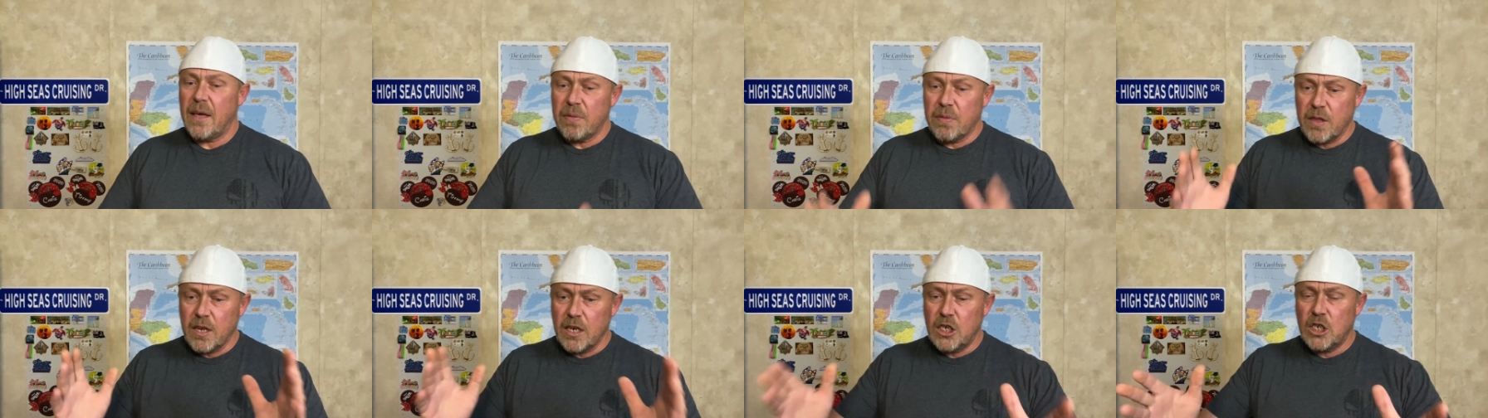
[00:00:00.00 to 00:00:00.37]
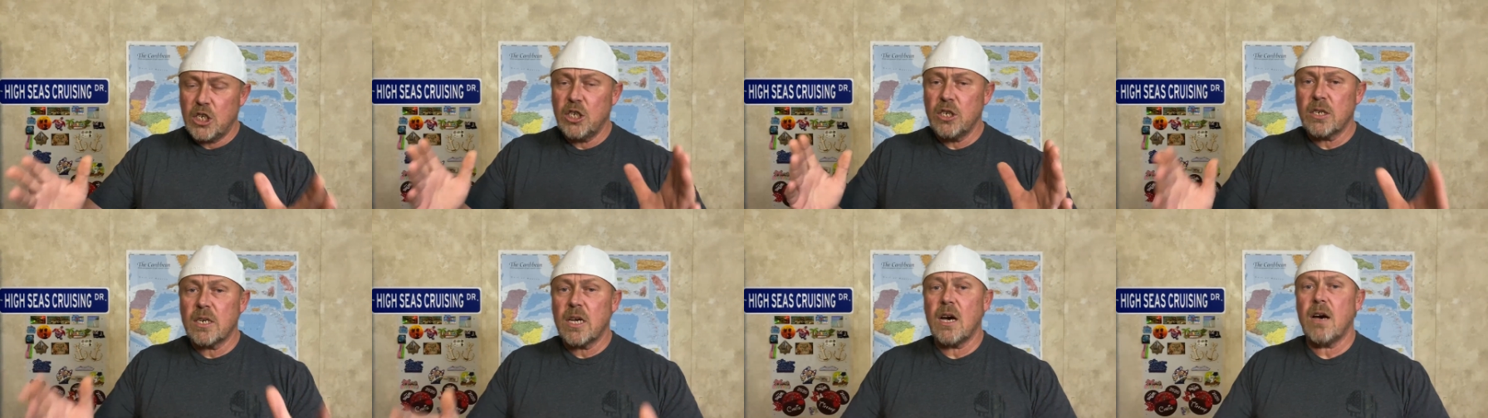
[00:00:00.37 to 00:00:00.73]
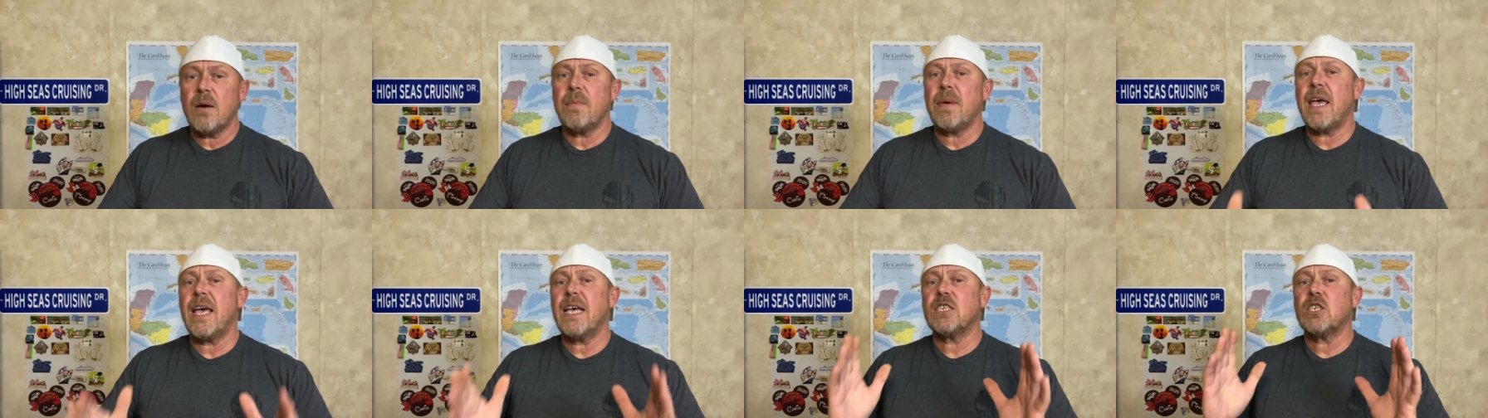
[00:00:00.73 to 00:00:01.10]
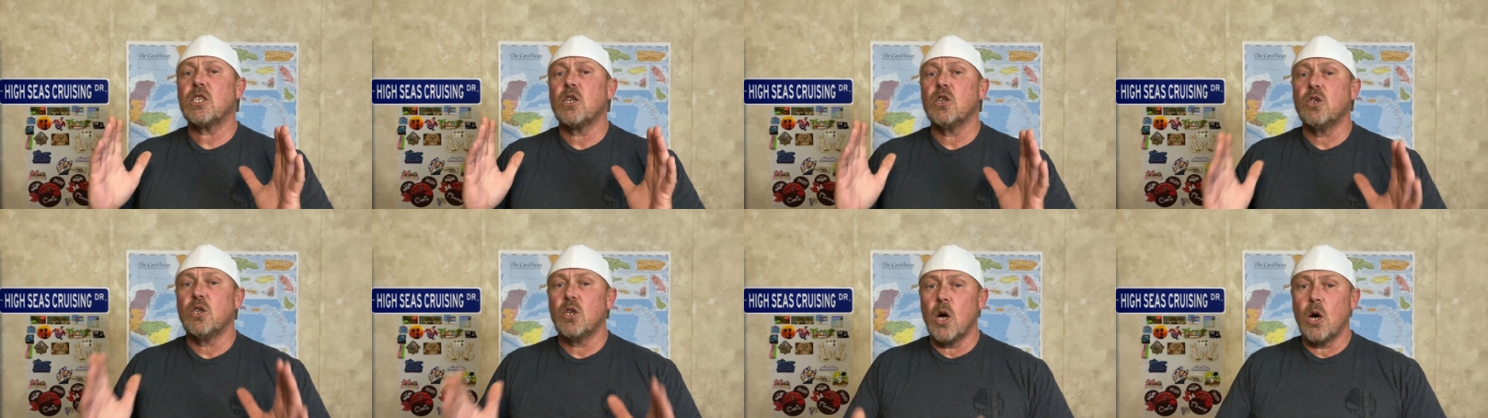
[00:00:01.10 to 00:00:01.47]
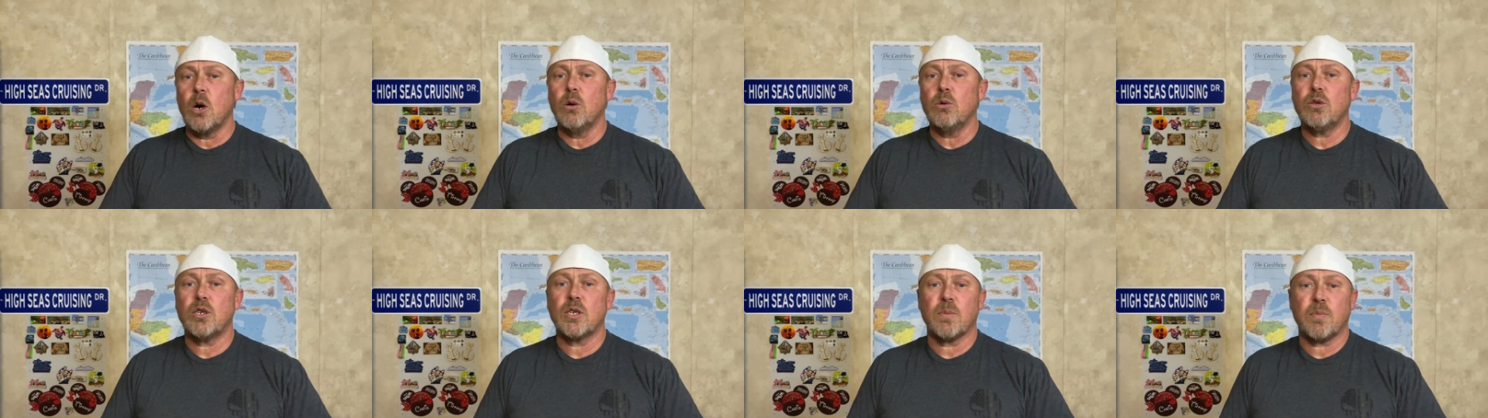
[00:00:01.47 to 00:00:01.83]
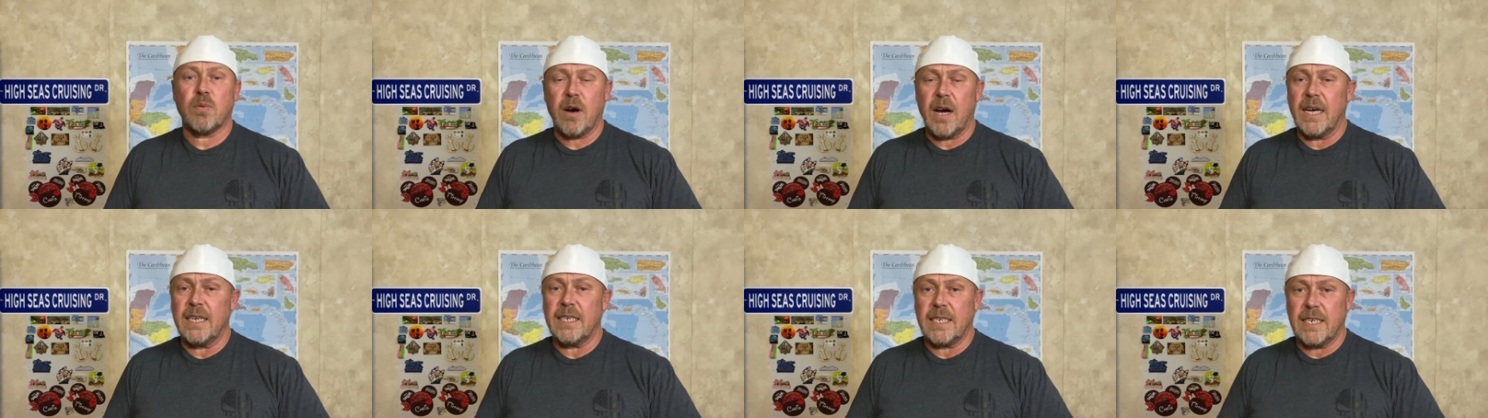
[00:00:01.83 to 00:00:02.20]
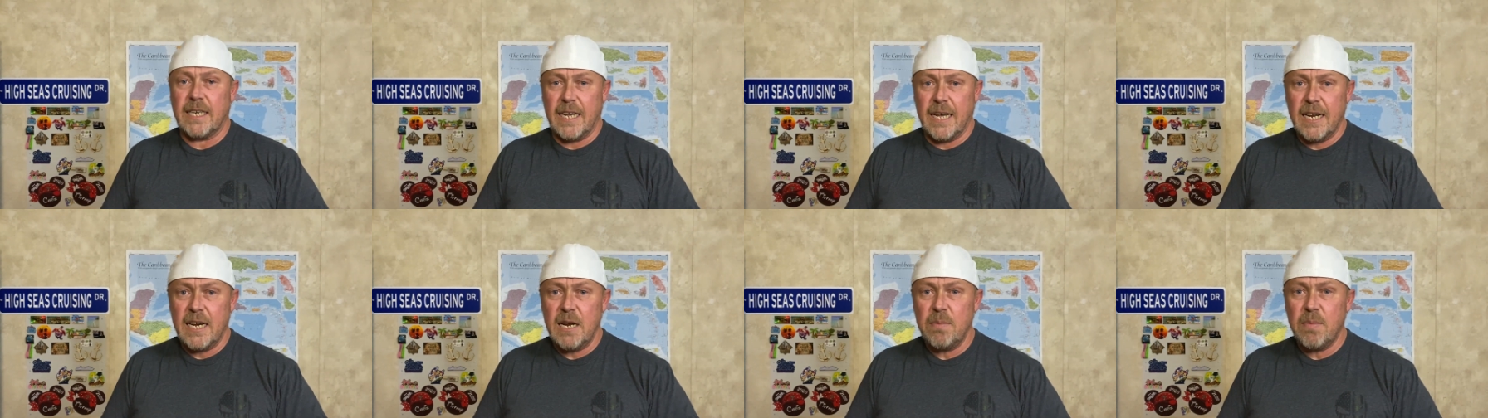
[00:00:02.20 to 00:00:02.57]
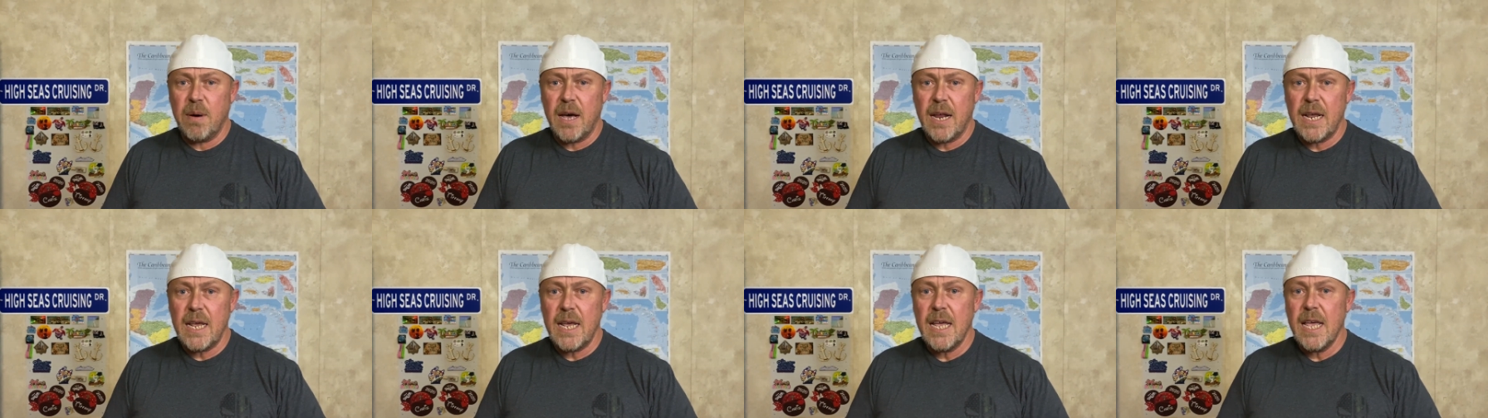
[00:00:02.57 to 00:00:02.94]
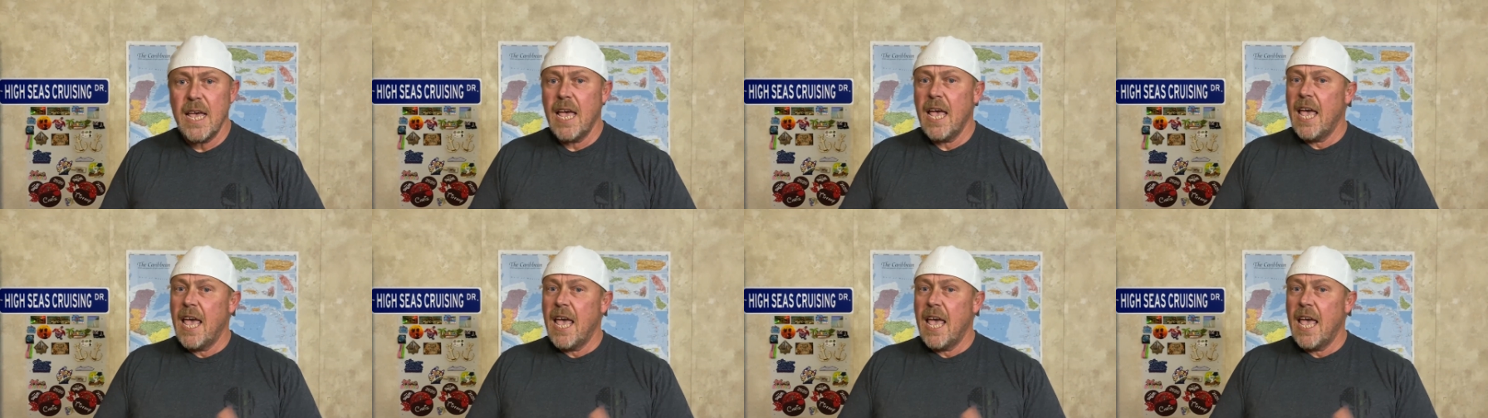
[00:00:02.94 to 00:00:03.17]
this should come as no surprise to anybody,